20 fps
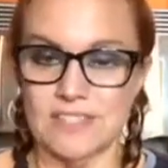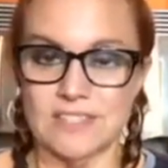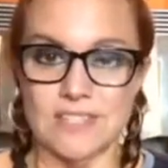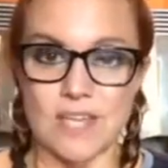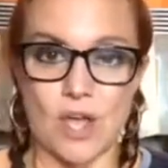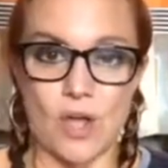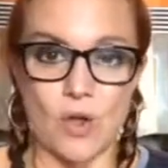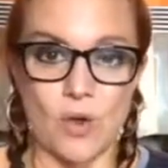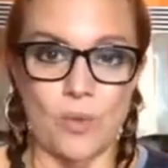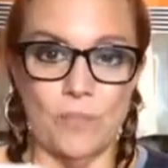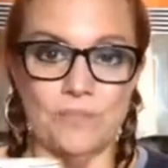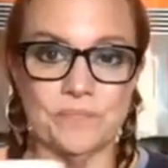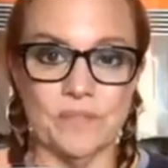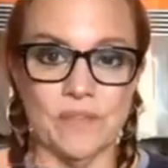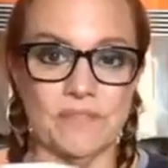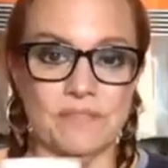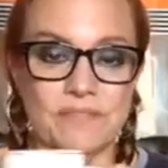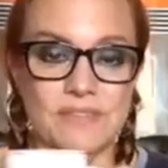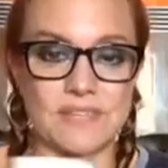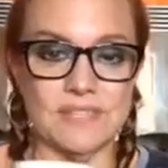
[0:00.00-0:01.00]
So
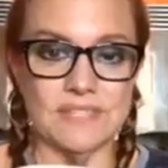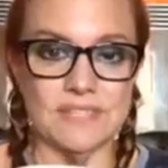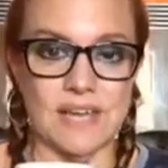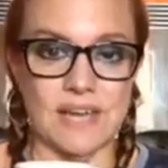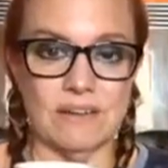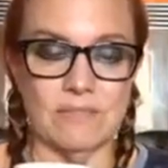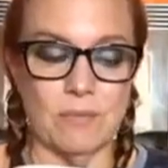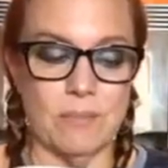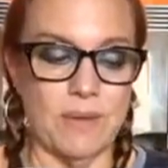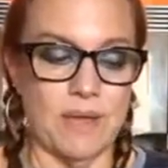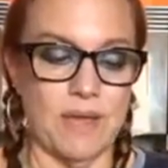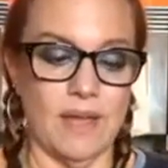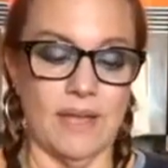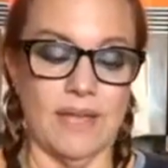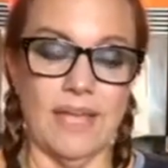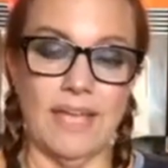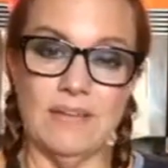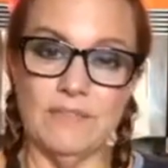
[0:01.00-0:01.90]
this kind of a mug,